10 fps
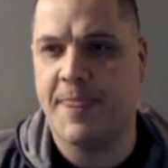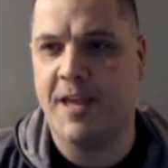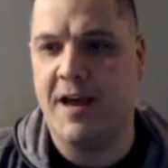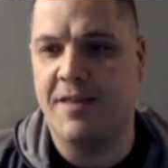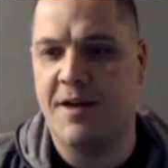
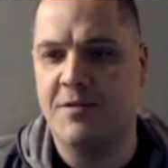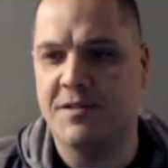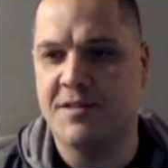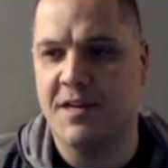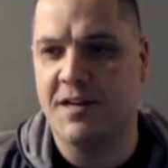Yeah, that
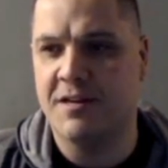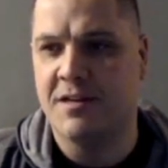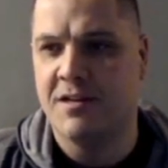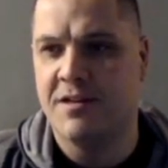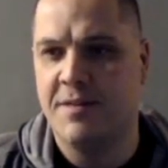was
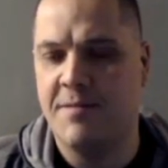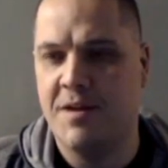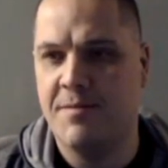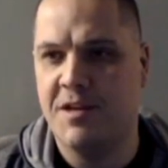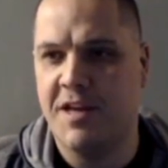that might
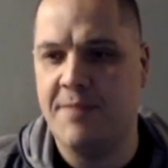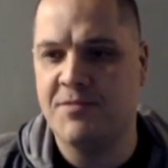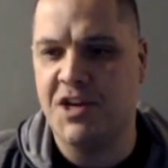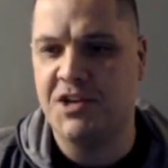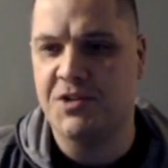have been game
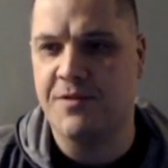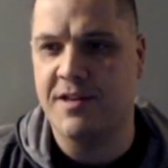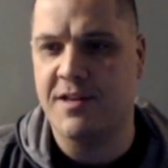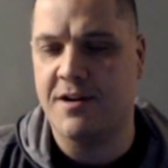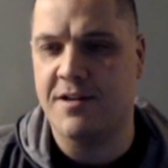changing right
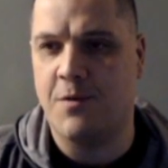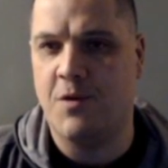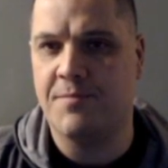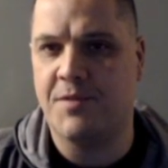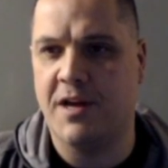there, that
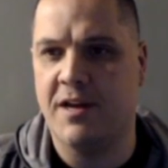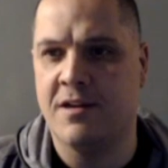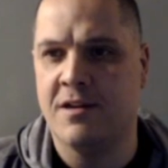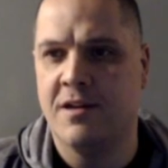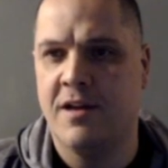one play.
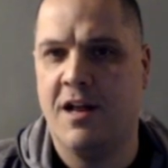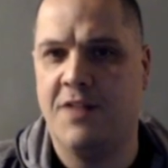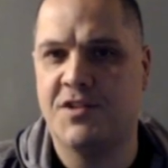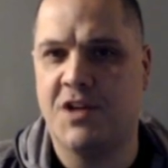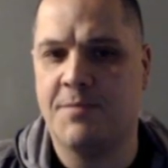Hell
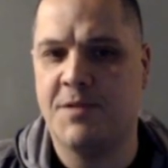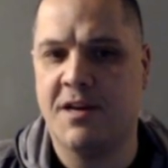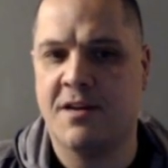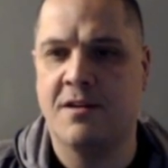of a top deck.